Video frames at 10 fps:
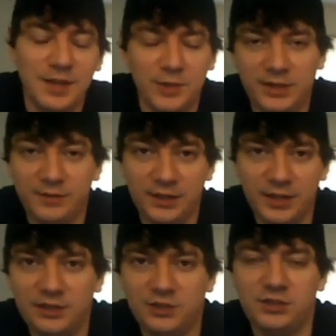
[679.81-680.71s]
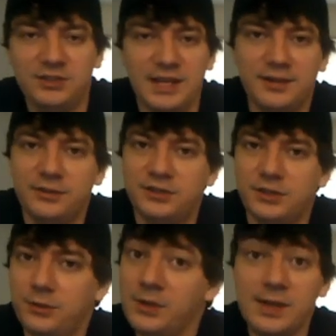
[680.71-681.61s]
I'm going to leave a link to your channel,
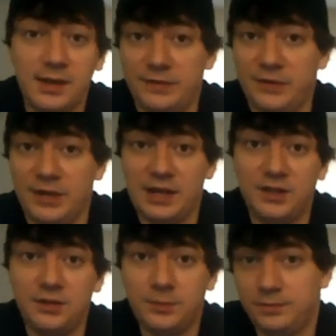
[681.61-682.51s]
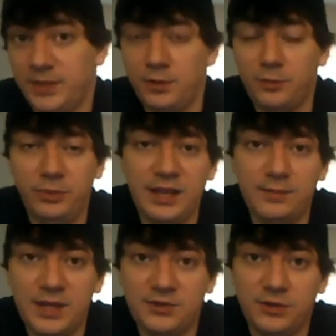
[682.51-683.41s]
so if you guys are
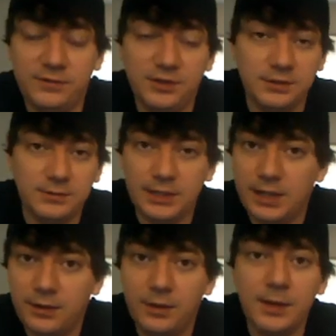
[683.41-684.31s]
playing Metroid Fusion right now